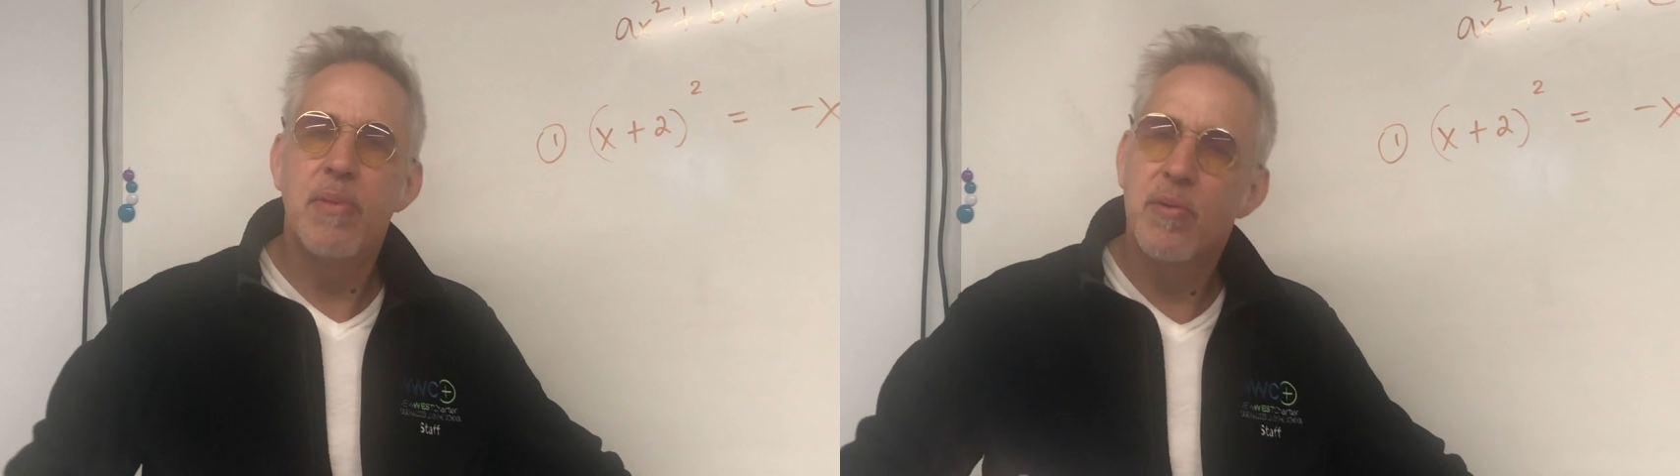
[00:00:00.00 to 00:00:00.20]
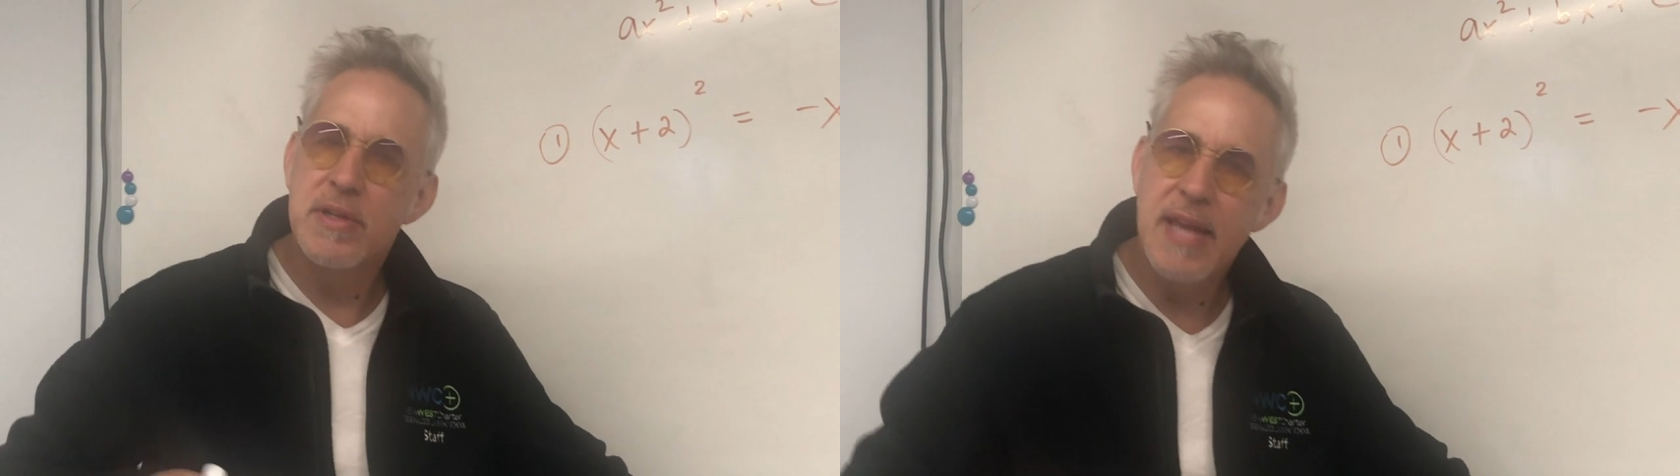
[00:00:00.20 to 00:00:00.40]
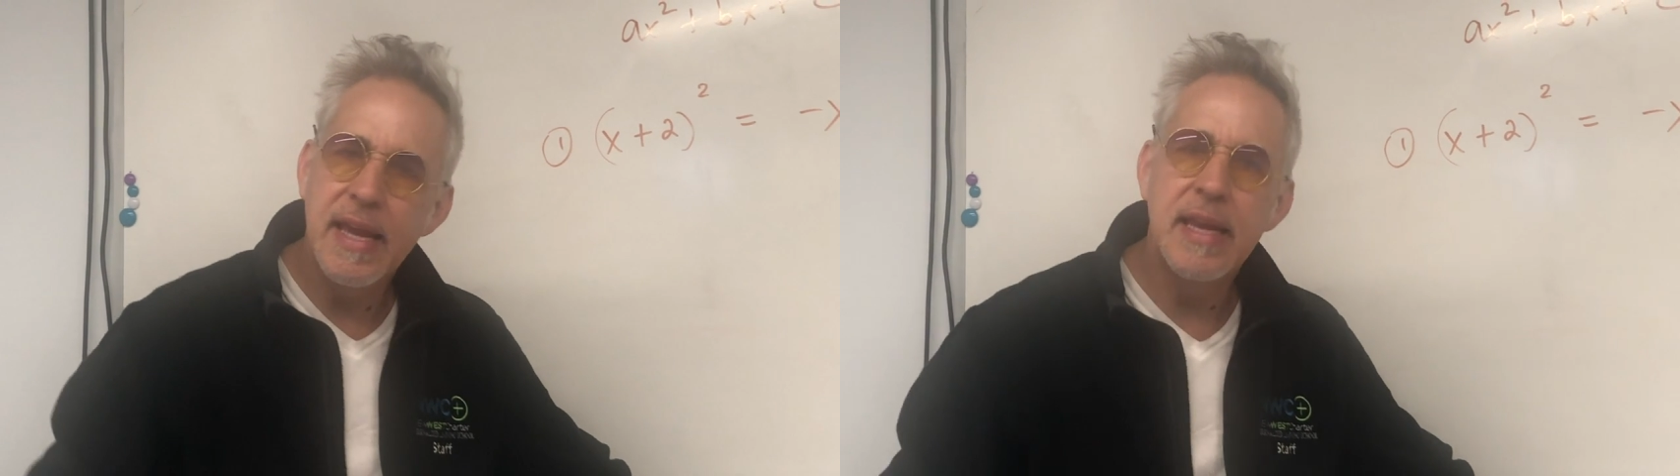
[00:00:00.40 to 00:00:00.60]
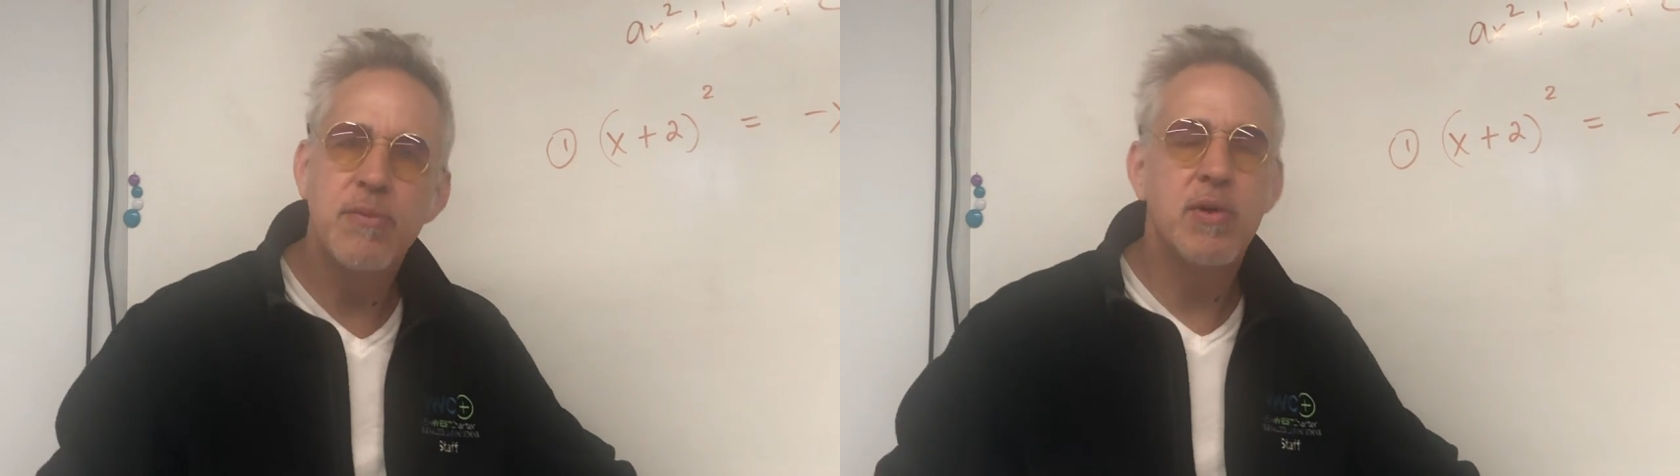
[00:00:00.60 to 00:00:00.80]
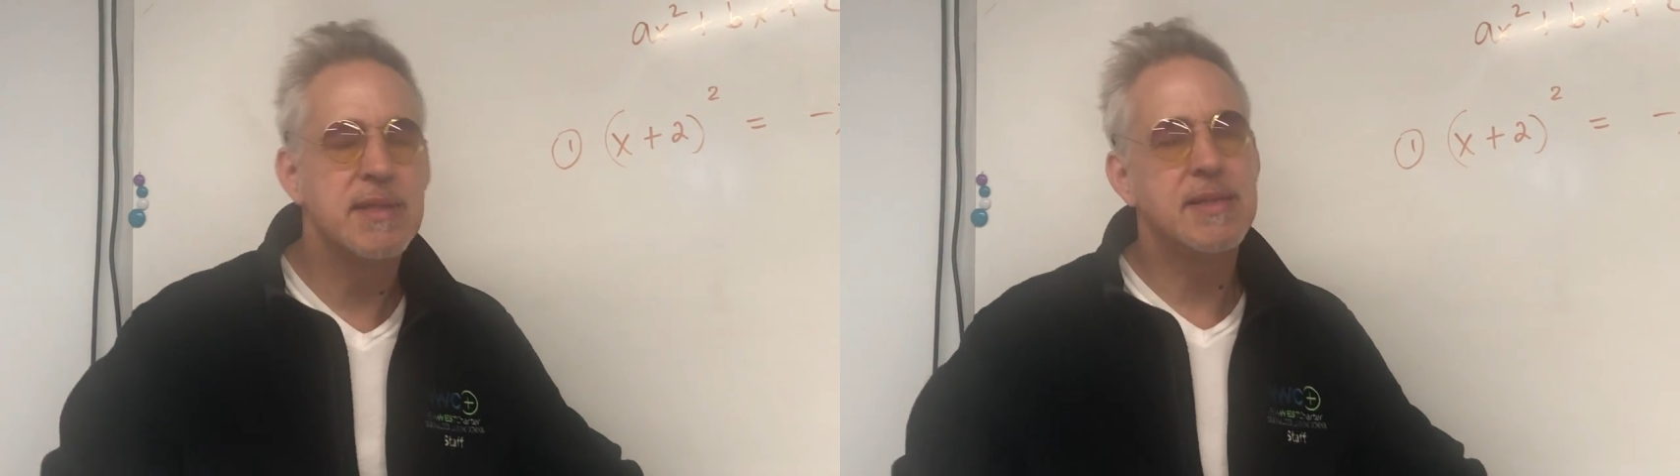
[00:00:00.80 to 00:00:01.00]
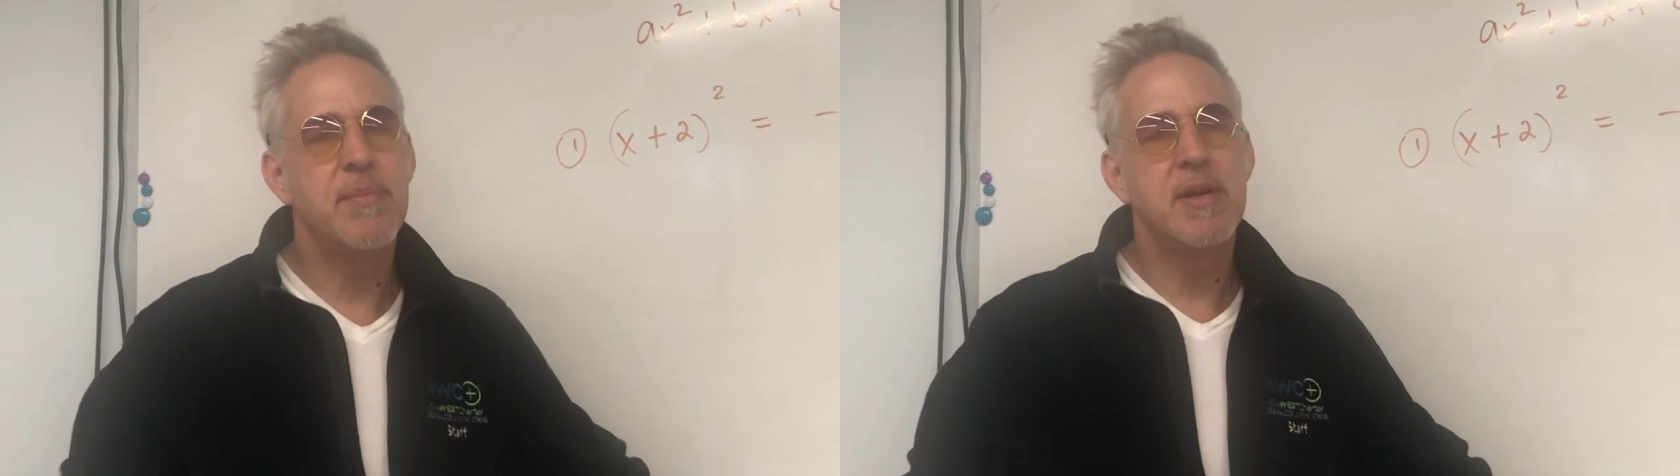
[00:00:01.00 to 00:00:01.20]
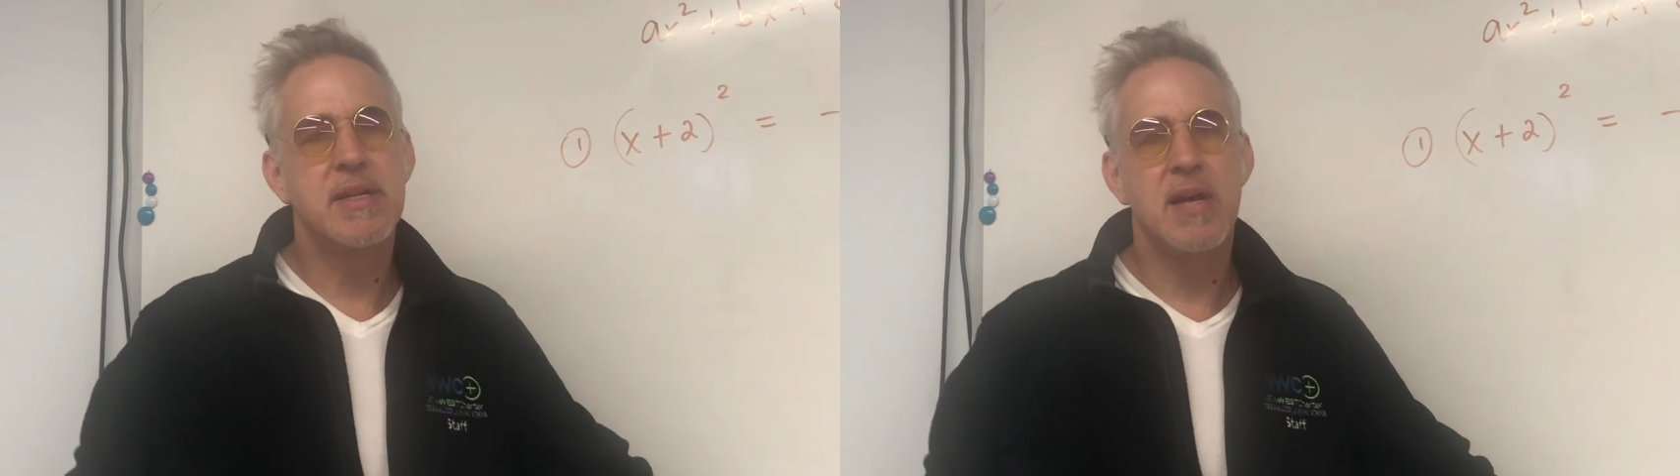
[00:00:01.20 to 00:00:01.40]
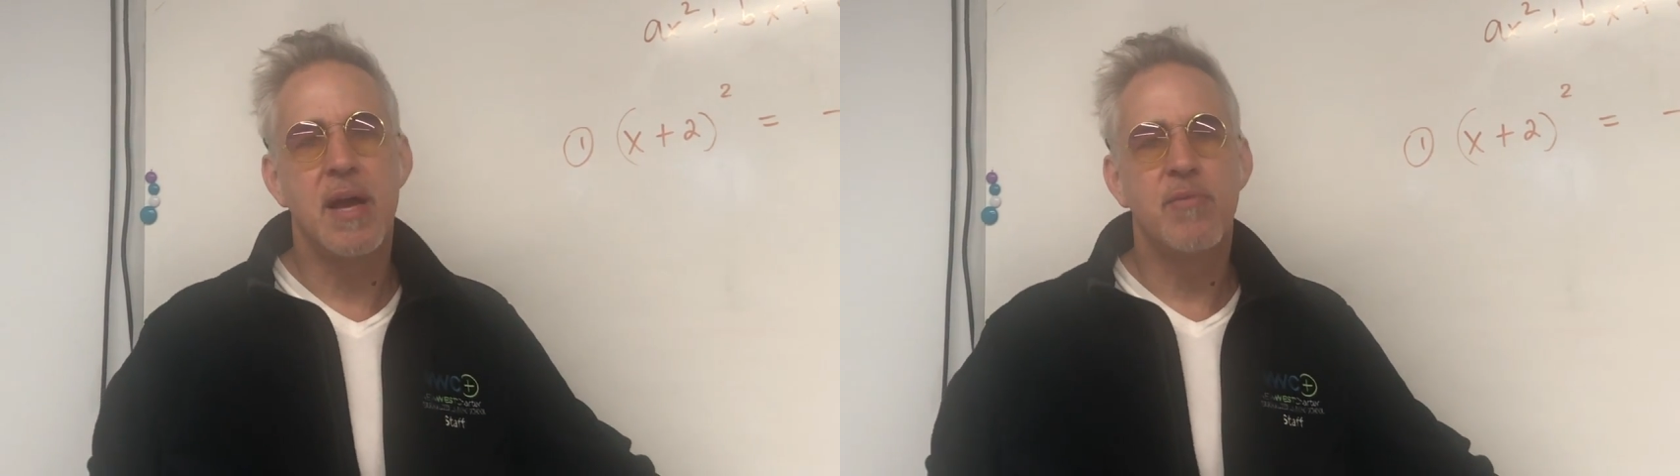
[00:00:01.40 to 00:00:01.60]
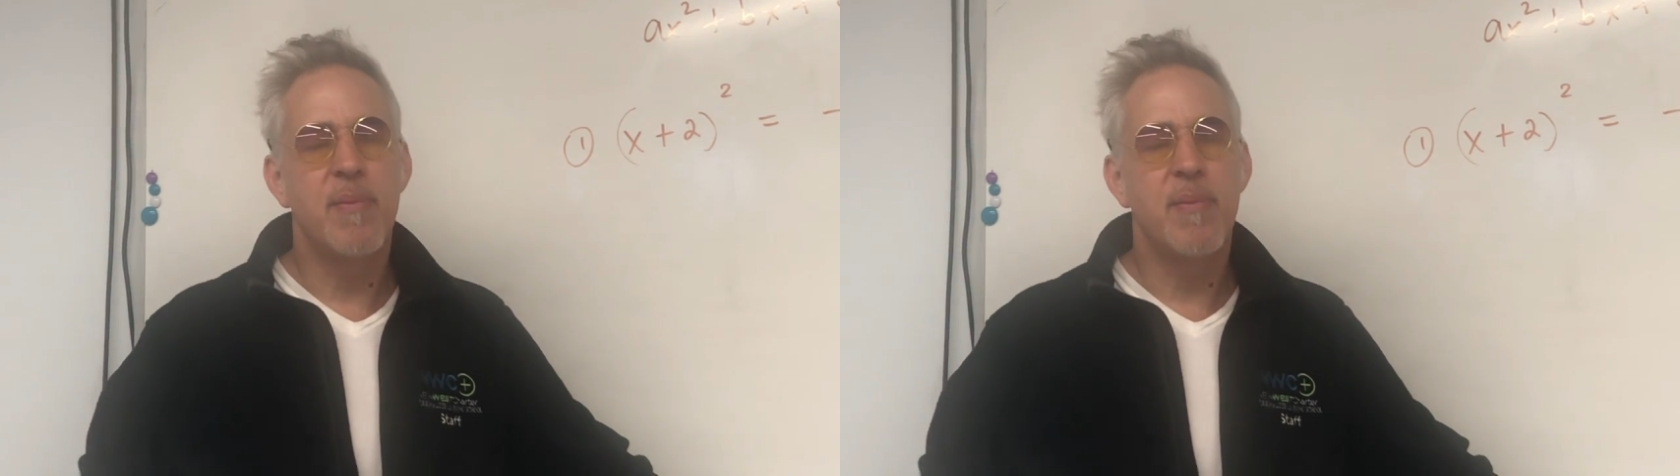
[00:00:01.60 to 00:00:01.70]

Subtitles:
but we're taking one step at a time.